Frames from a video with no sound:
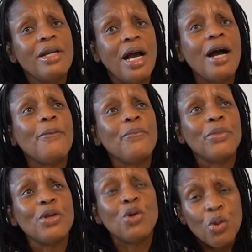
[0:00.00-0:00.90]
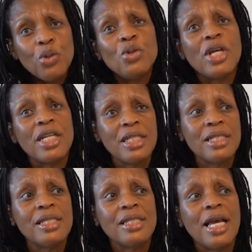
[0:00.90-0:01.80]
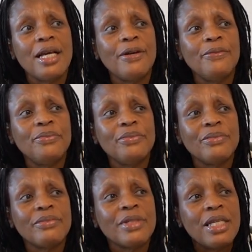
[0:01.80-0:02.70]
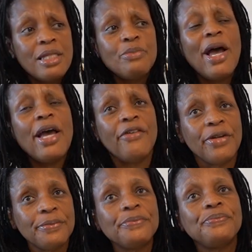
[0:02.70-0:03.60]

good and it's inspiring.